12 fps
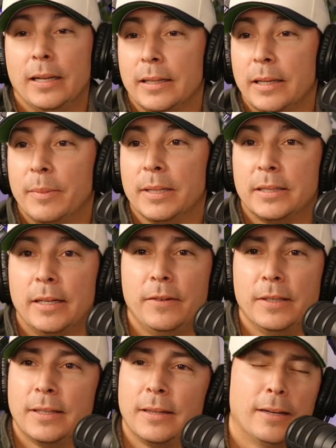myself
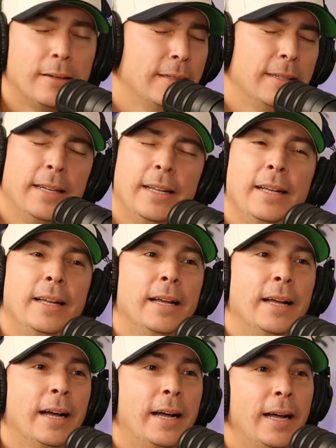and thought,
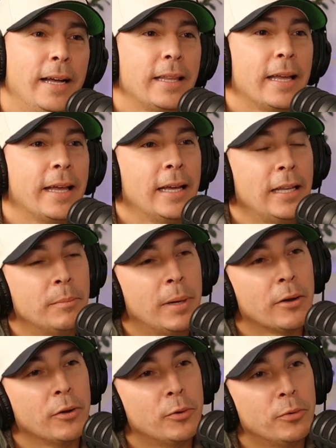how the hell am I
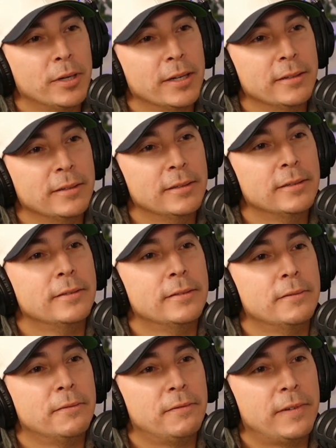going to run
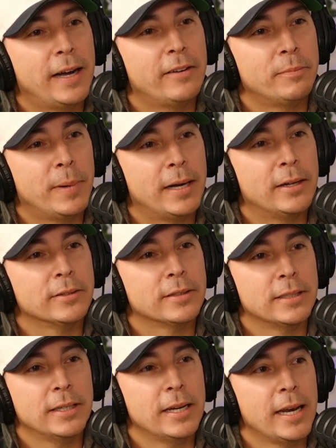5 miles
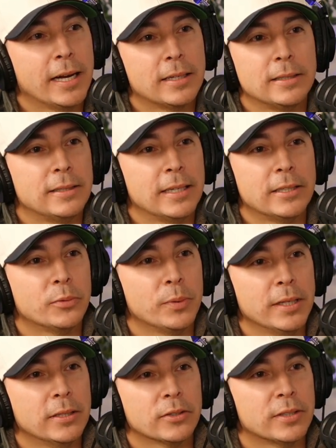in the next 6
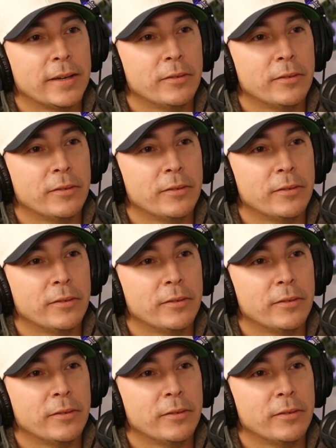weeks or 7 weeks?